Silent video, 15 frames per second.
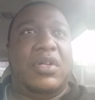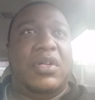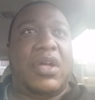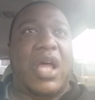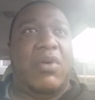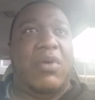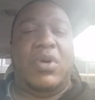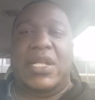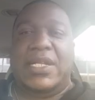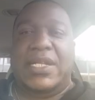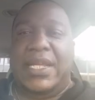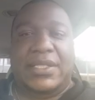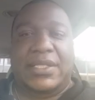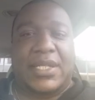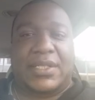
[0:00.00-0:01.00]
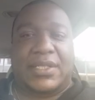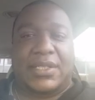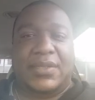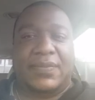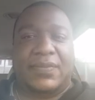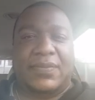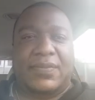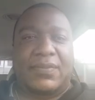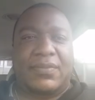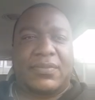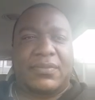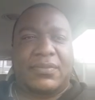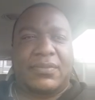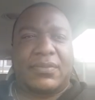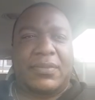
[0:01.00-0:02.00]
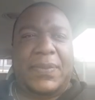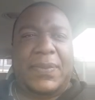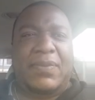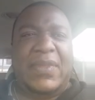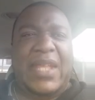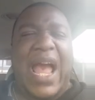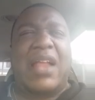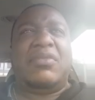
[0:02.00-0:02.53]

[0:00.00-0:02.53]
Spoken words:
I wouldn't need this. I